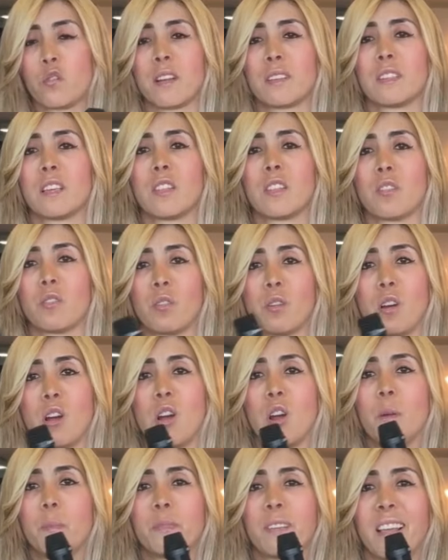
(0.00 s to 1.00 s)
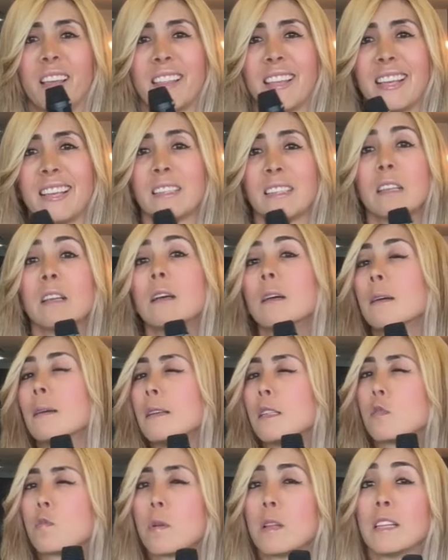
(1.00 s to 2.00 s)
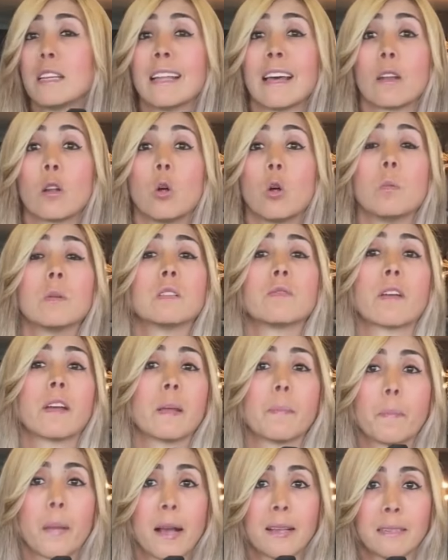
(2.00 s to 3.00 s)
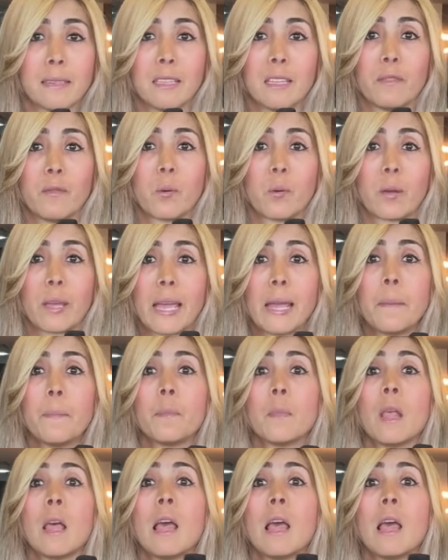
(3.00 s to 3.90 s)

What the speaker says: crossing their arms like this is really not always very positive, okay?